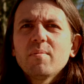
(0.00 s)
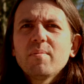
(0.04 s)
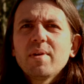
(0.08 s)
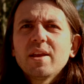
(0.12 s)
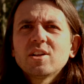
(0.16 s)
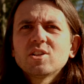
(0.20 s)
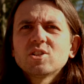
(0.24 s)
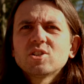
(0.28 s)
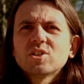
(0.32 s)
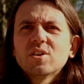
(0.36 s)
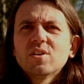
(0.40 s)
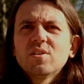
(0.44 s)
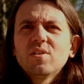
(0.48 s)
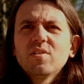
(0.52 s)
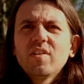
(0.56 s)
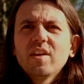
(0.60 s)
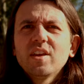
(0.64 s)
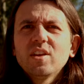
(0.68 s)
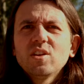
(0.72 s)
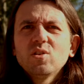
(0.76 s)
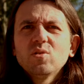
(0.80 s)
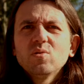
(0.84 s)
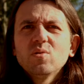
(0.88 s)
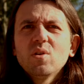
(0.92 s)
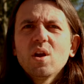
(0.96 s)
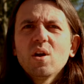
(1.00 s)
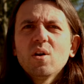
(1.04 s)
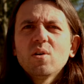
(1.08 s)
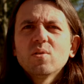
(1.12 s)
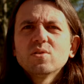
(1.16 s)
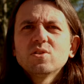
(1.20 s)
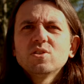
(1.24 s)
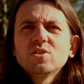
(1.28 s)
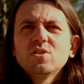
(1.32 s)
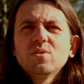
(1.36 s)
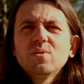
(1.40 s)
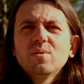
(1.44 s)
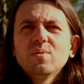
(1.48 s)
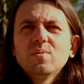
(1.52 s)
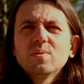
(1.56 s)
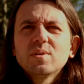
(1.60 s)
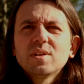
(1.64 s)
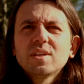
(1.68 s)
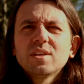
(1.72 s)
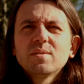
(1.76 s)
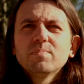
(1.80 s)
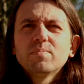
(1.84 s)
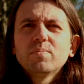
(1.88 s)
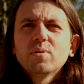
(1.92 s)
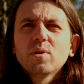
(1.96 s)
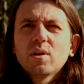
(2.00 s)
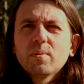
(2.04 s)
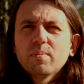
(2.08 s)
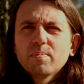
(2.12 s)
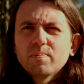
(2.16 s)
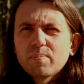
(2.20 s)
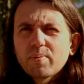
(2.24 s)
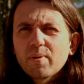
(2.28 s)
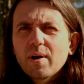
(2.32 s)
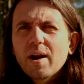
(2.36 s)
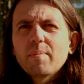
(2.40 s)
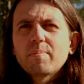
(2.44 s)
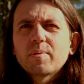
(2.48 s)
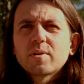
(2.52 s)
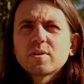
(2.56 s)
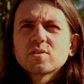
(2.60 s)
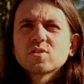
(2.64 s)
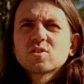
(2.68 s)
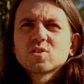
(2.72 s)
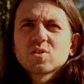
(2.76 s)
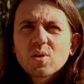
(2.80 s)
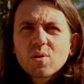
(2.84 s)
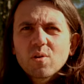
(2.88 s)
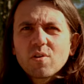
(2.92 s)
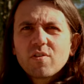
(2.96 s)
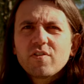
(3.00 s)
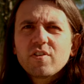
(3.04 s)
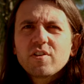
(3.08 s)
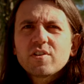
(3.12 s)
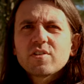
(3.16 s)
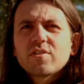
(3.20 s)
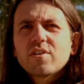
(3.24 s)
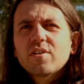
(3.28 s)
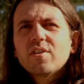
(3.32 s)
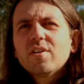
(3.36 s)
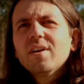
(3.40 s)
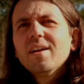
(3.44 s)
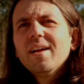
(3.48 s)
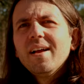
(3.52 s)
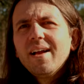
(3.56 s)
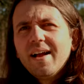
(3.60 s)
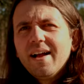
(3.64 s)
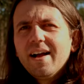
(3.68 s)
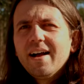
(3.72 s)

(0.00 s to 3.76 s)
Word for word: to make sure that you know to put a proper solar filter